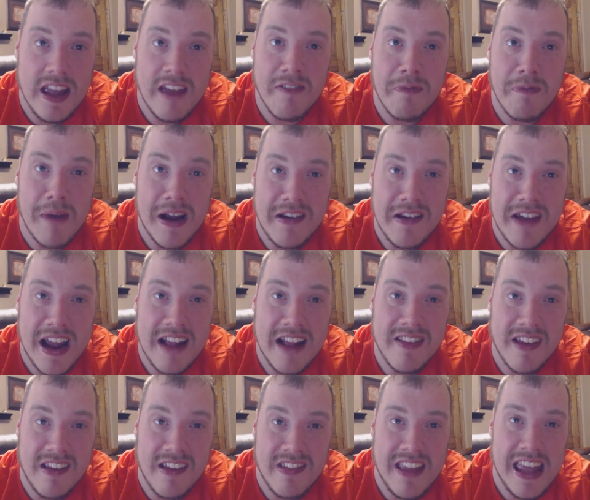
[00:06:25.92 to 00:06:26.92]
If by
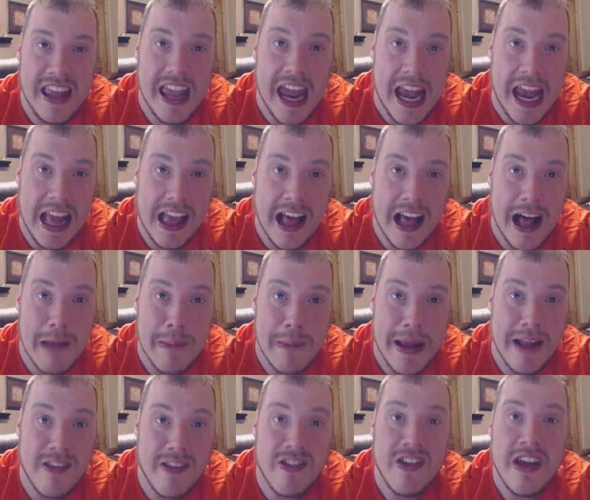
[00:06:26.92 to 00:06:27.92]
chance I see any
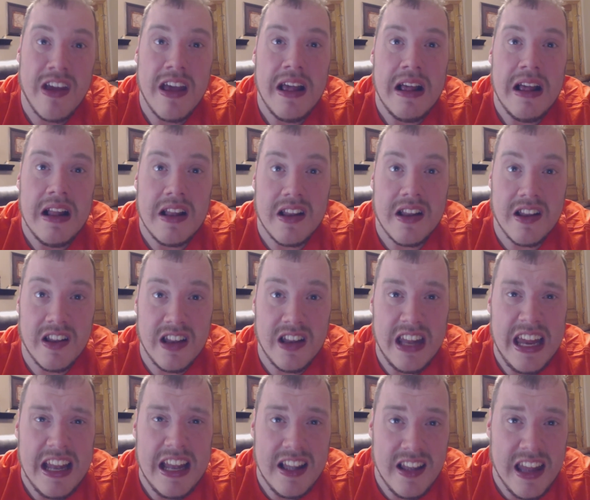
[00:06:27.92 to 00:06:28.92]
comments
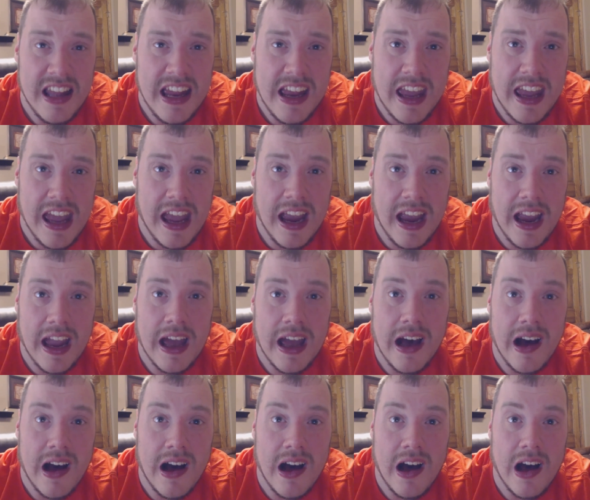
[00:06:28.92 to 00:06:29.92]
le linking
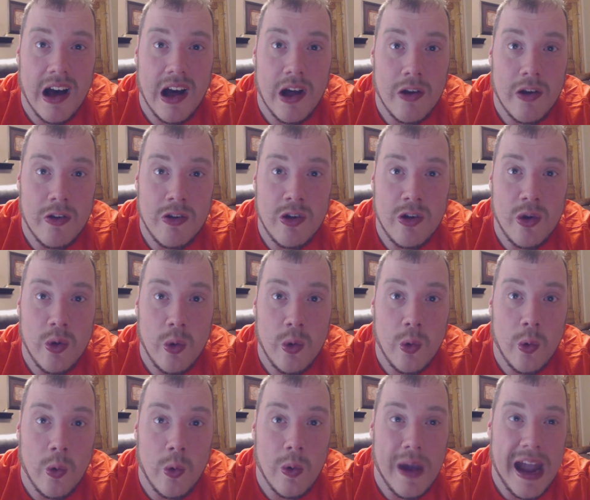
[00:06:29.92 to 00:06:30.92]

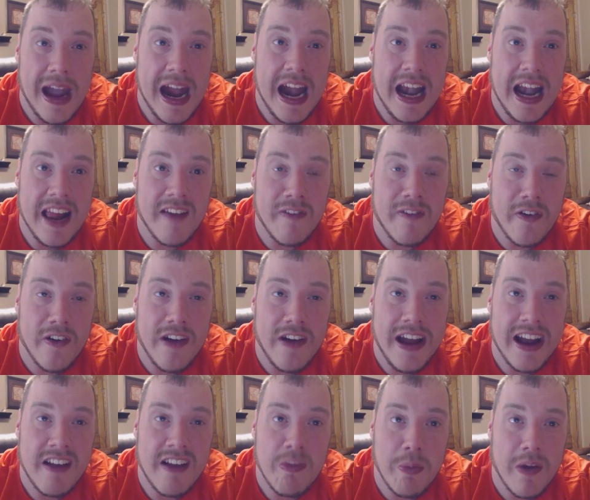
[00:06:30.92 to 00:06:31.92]
to any of her
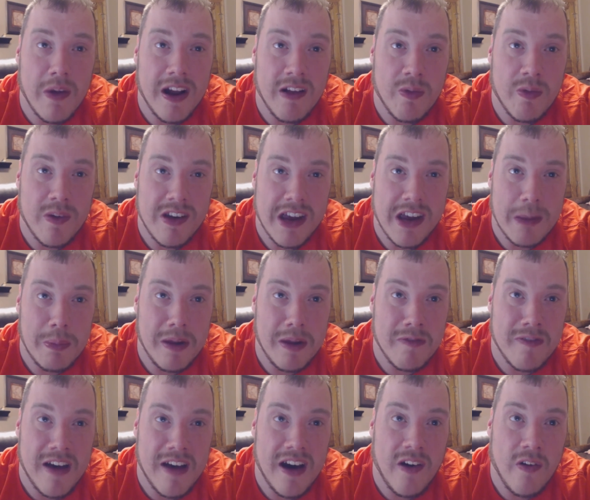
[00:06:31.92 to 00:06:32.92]
exploits, which can
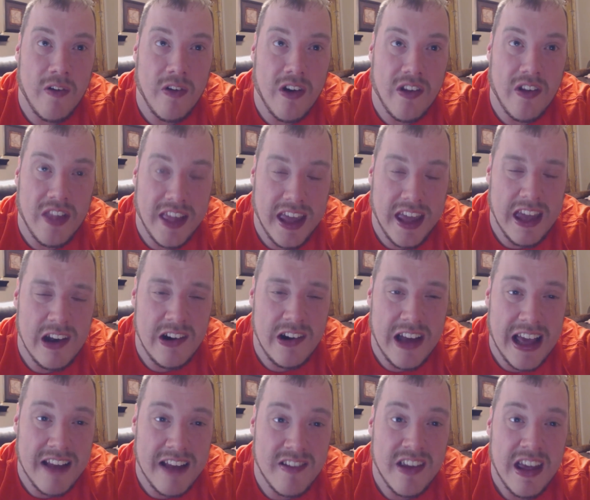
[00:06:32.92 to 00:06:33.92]
be found on the
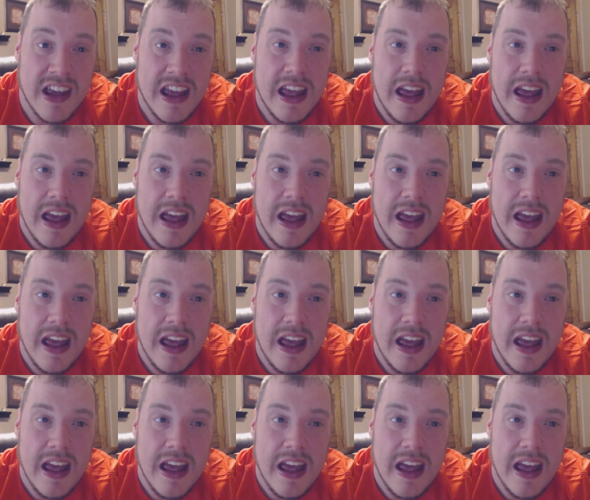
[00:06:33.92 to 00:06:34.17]
internet,